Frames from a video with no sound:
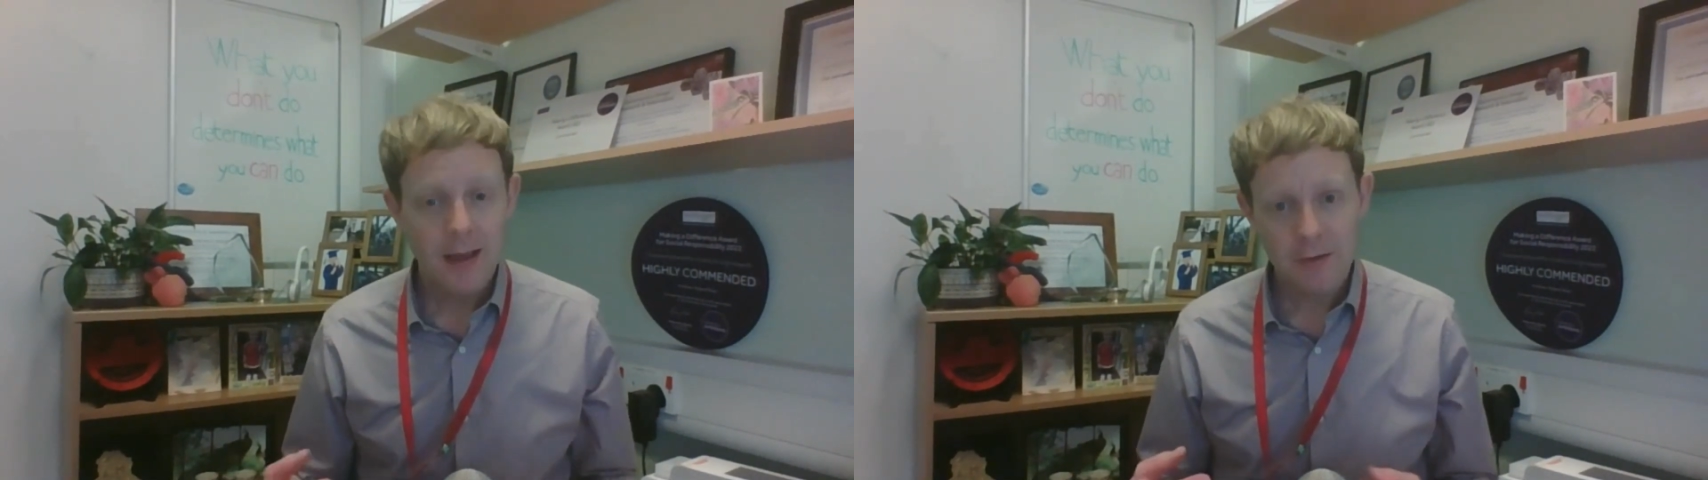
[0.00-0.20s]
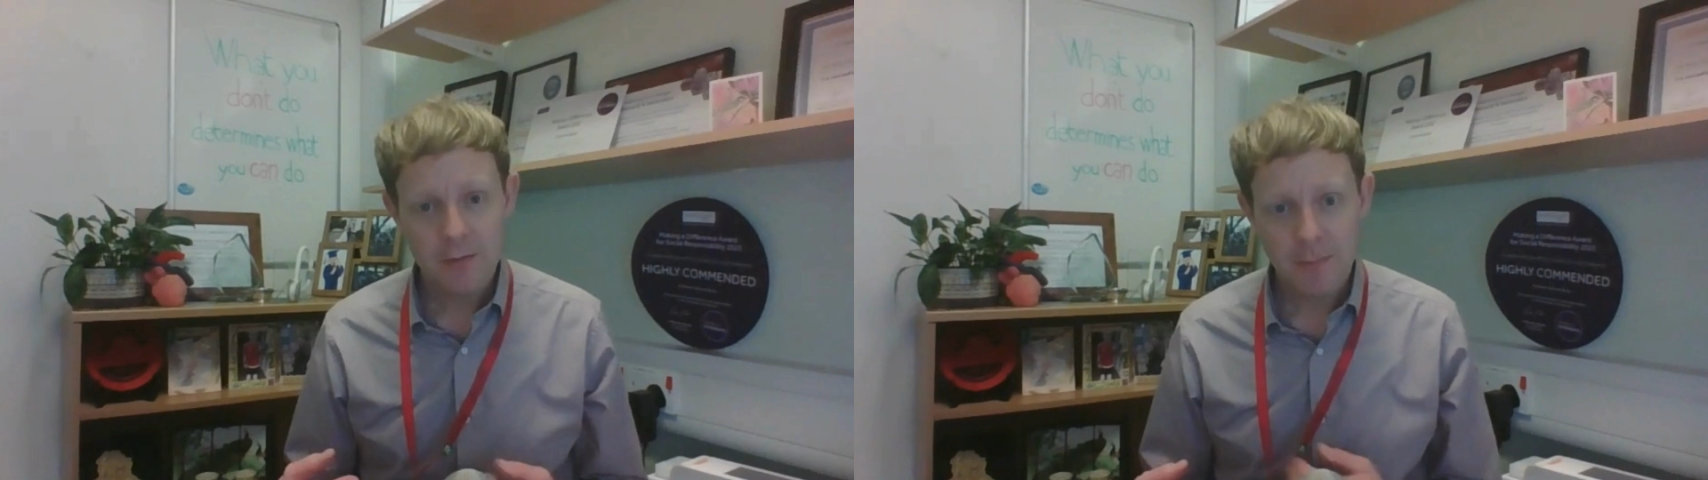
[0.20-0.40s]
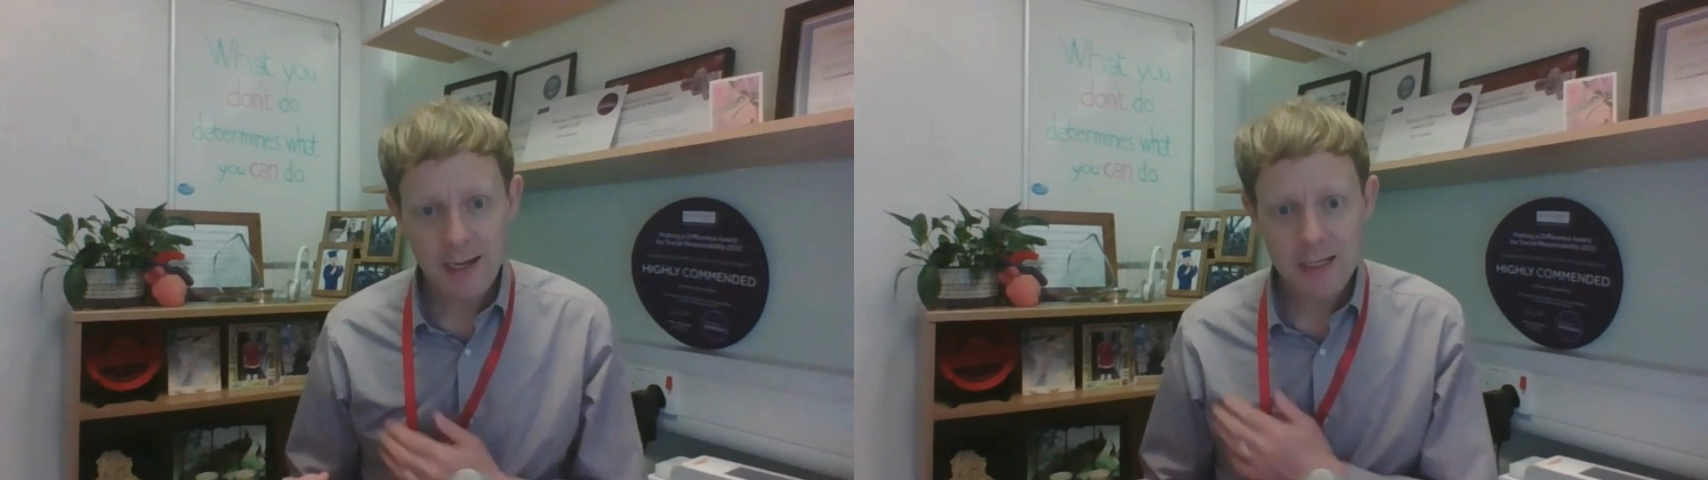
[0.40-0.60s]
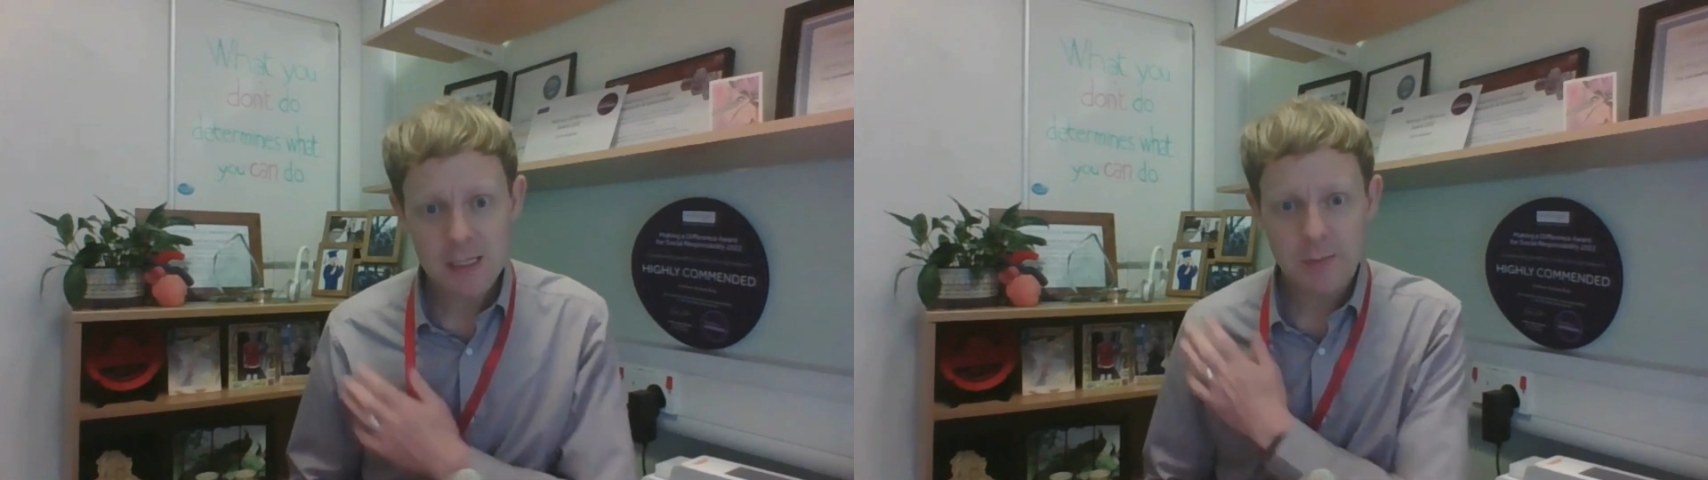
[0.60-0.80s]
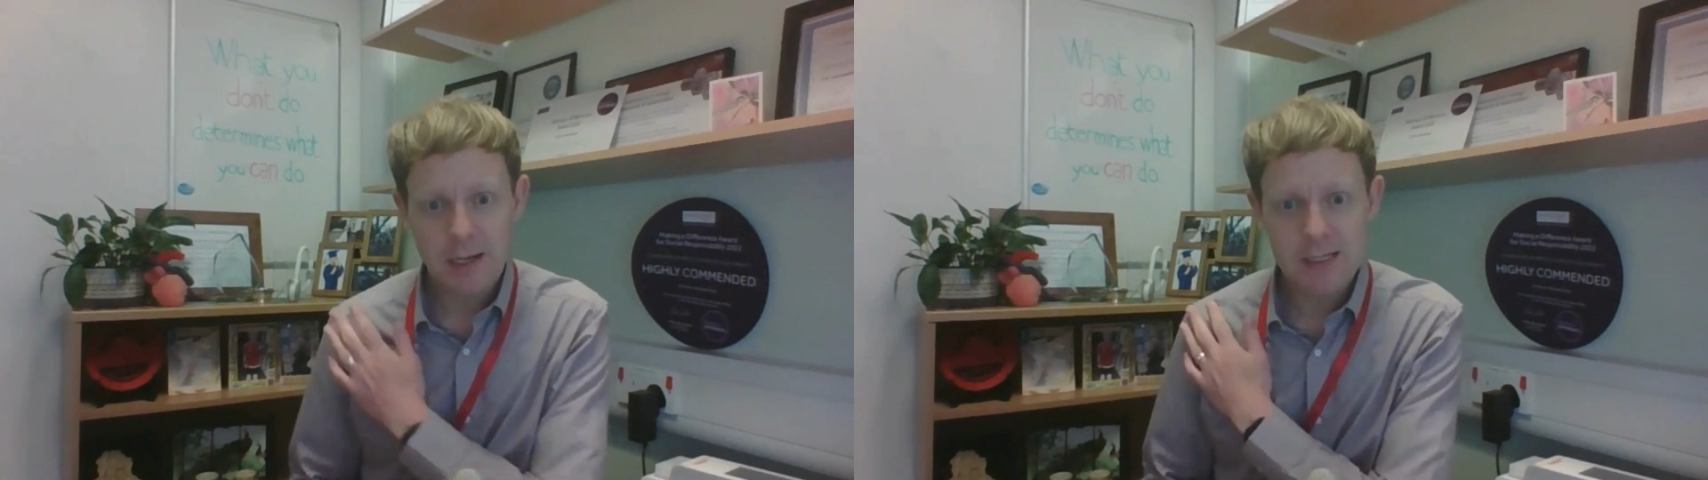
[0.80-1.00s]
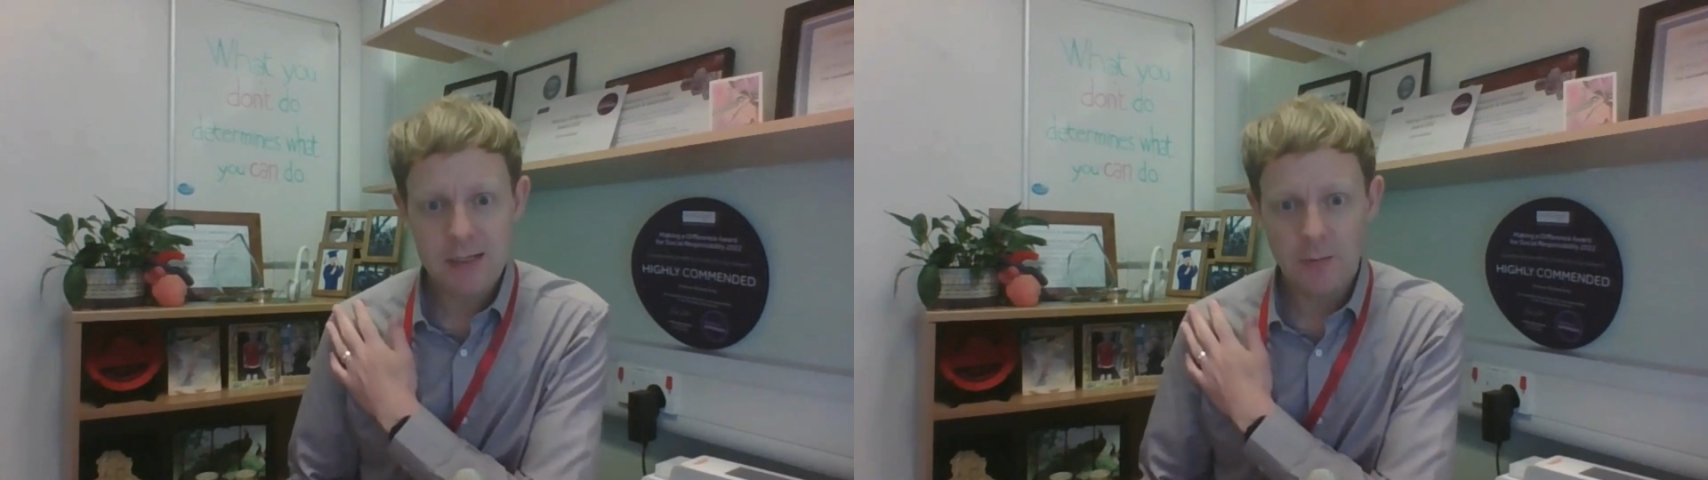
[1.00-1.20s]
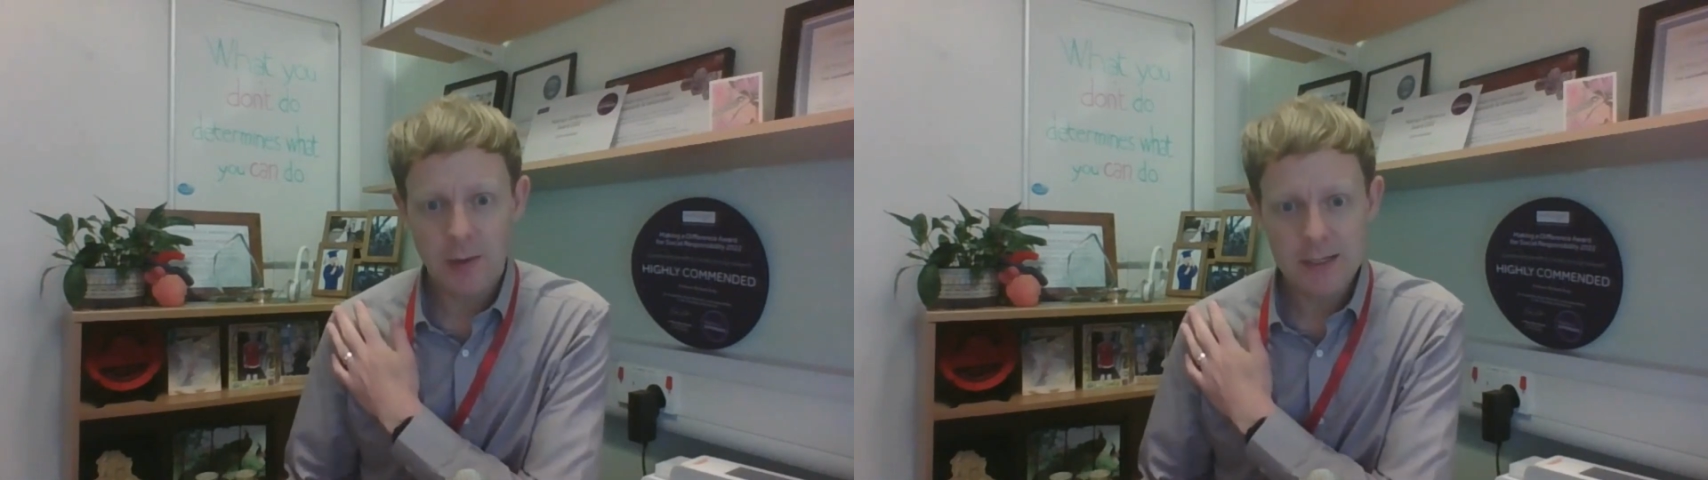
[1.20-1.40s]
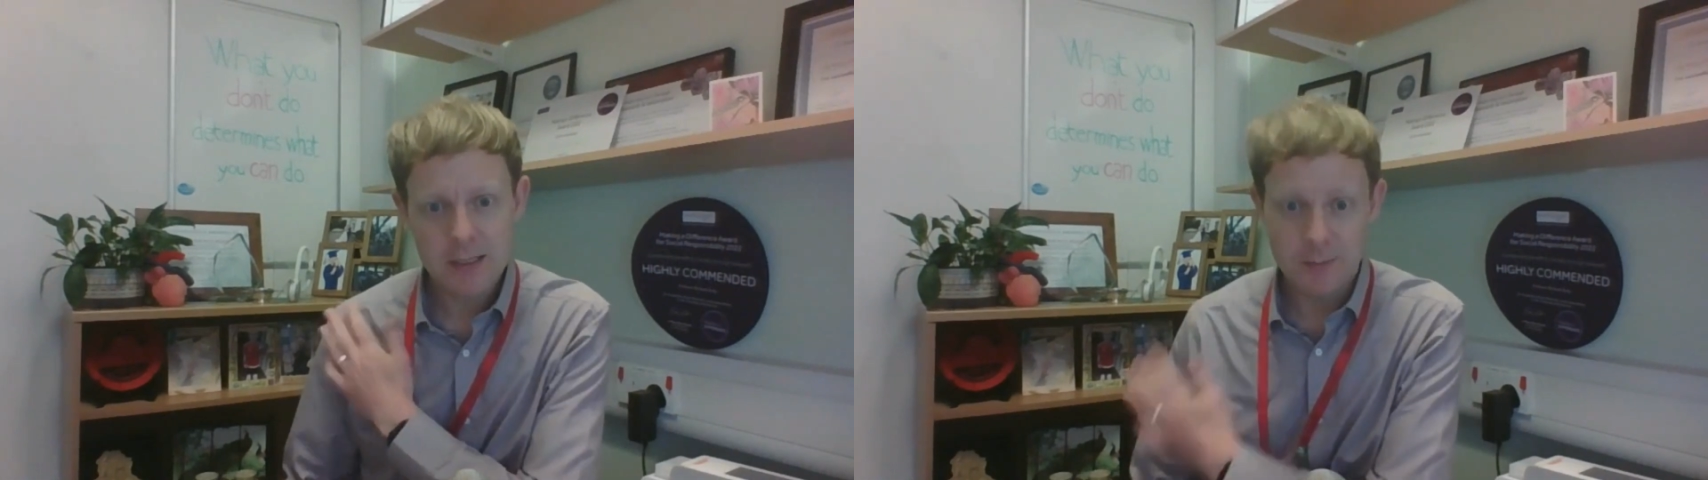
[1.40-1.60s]
If the pain spreads to the
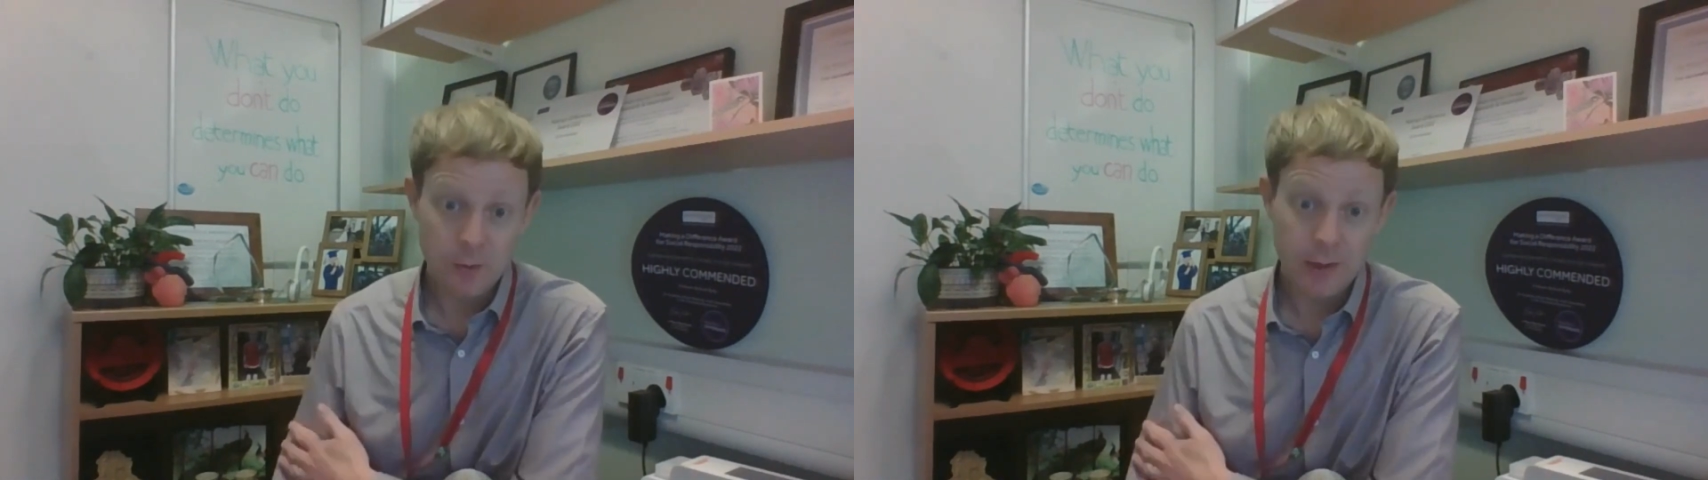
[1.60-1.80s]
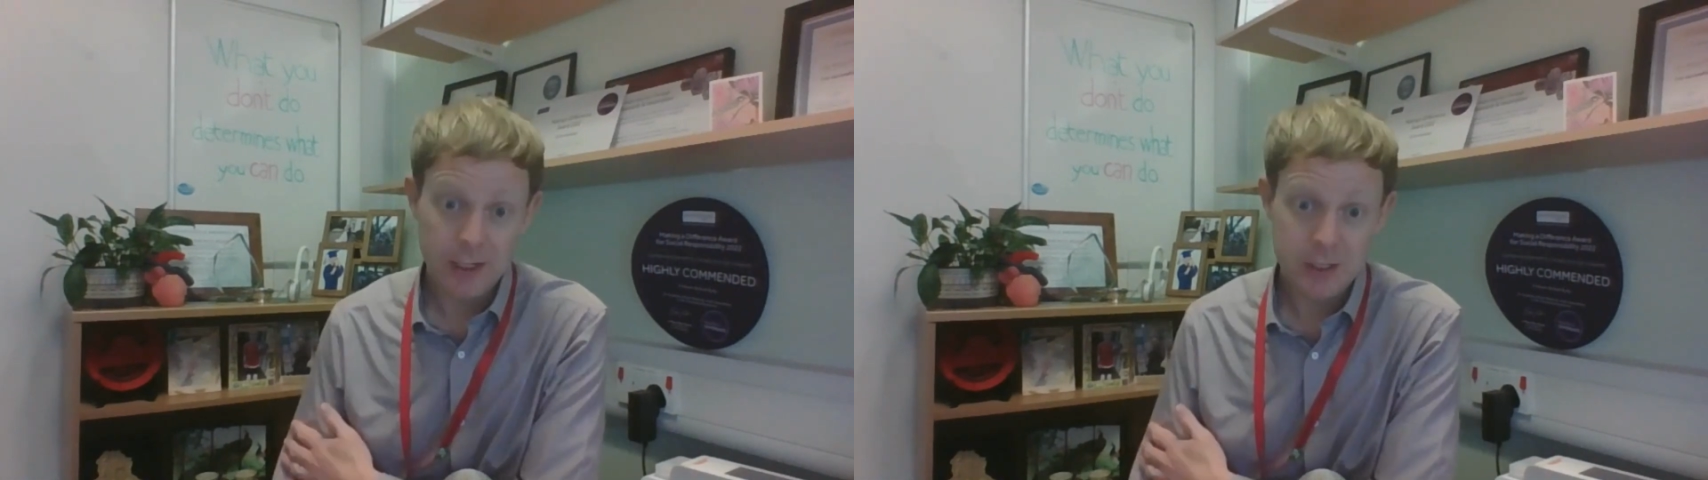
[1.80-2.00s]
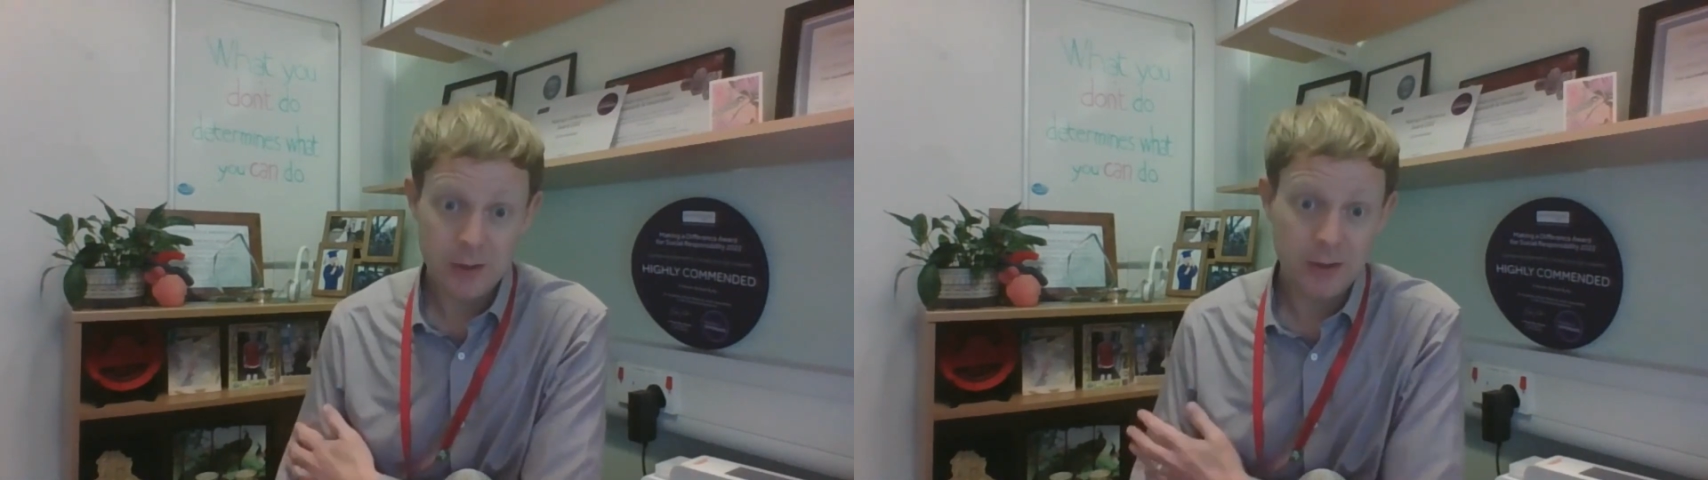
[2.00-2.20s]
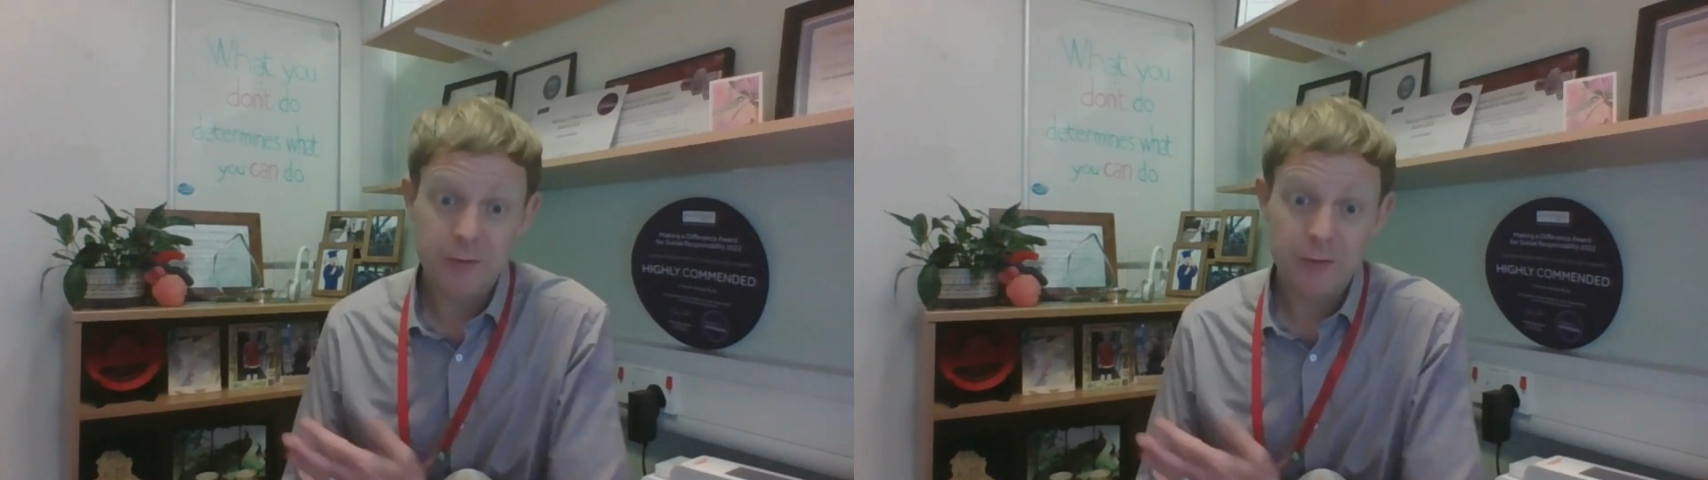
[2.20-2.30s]
right arm or right shoulder,